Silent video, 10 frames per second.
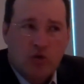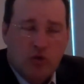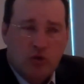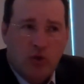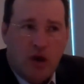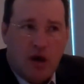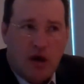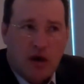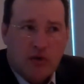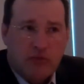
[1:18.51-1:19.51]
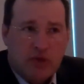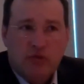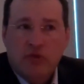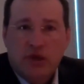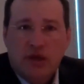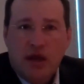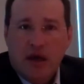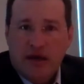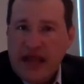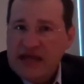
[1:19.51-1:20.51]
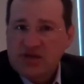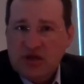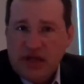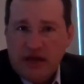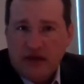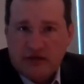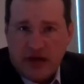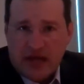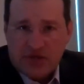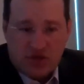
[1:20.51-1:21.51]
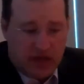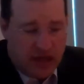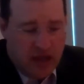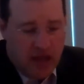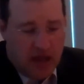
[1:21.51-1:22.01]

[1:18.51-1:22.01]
who are recruited nationally and internationally.